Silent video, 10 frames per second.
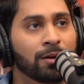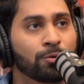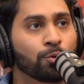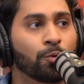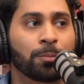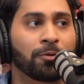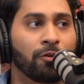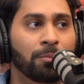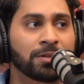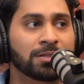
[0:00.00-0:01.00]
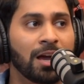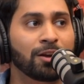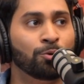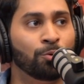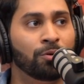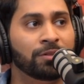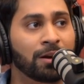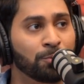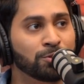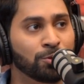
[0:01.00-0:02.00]
dude, what a performance. I know that
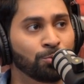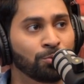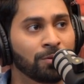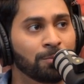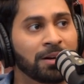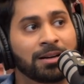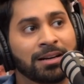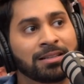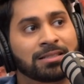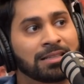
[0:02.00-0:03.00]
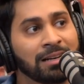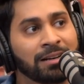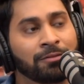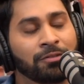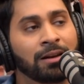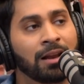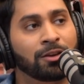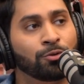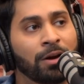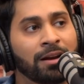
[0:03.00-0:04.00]
it was you, but it didn't still didn't feel
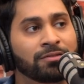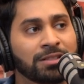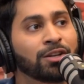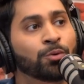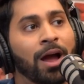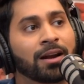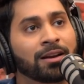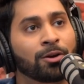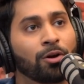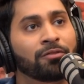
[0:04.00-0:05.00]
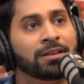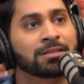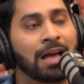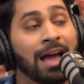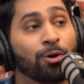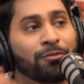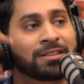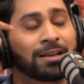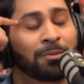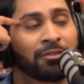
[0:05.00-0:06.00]
like you. And I've seen you act and it always I
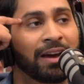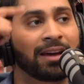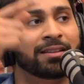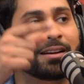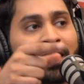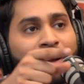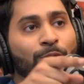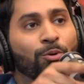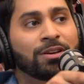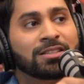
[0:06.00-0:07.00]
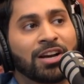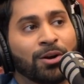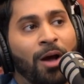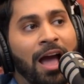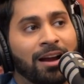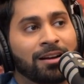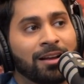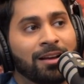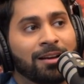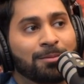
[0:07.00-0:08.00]
always am aware that, oh, he's trying to act.
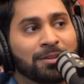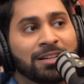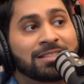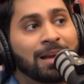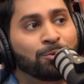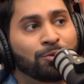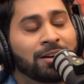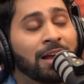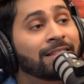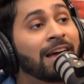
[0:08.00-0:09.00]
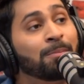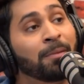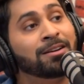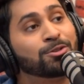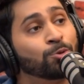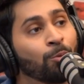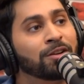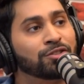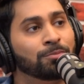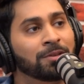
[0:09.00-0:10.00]
But this time you didn't. And that meant so
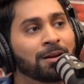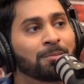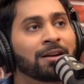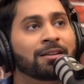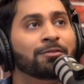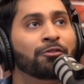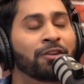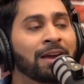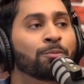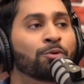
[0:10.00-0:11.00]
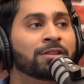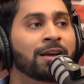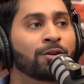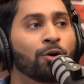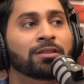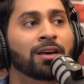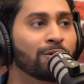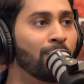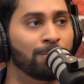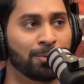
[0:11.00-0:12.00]
much to me. Nice. That meant way more than all the other
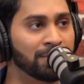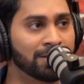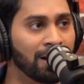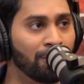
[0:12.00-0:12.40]
compliments that I